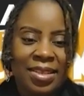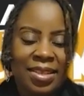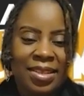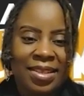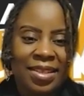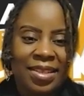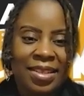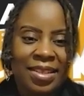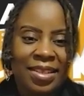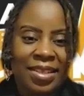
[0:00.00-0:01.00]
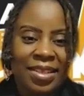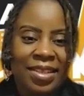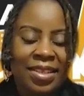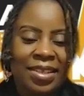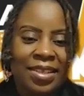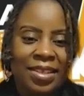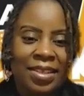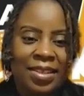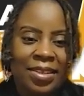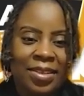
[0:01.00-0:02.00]

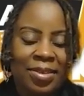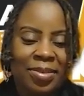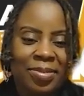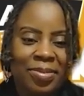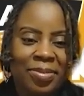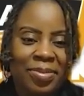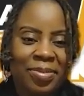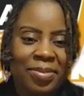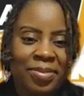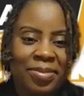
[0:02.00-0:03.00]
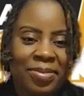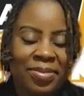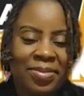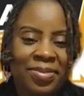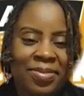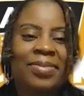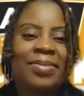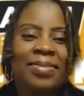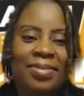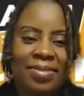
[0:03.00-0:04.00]

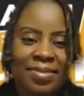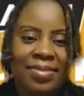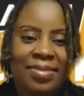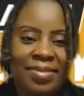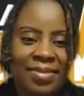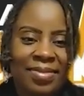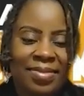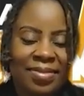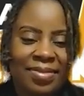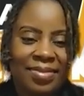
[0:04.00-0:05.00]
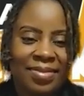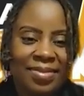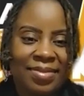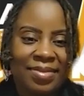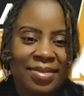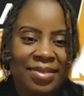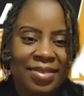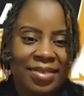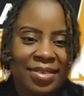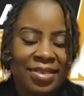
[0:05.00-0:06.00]

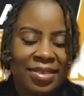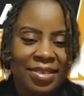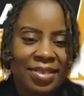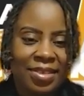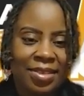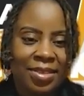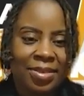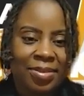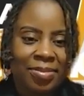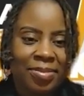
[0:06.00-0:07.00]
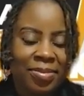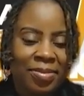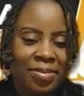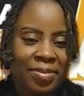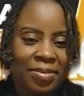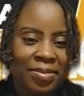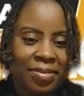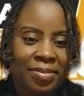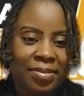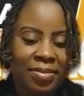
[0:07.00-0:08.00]
[no speech]